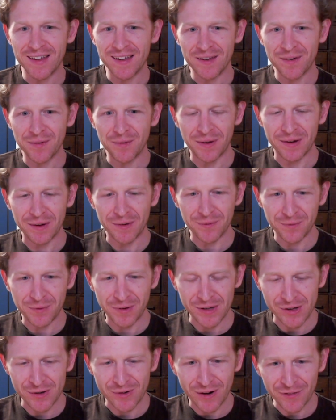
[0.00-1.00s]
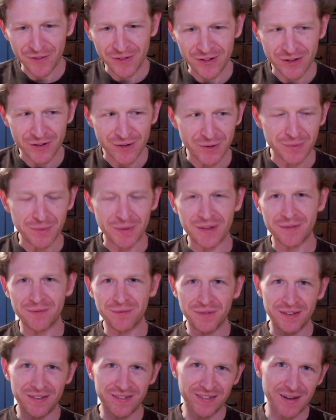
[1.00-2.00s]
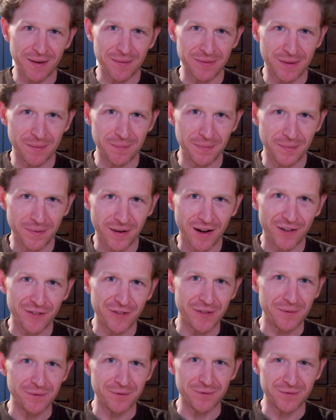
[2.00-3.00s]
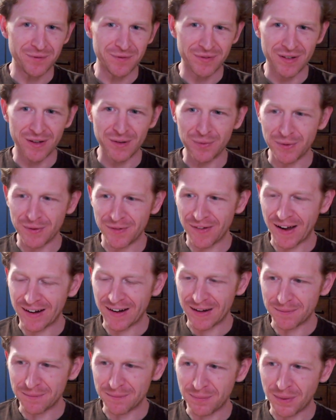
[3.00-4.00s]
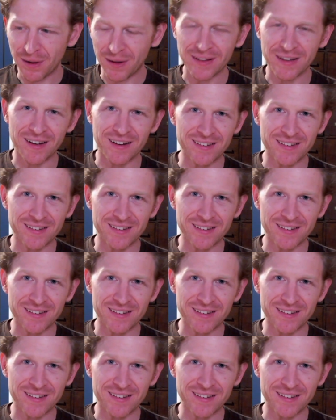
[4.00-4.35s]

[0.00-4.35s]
What what you often do, and what this comes up often since we've added Polygon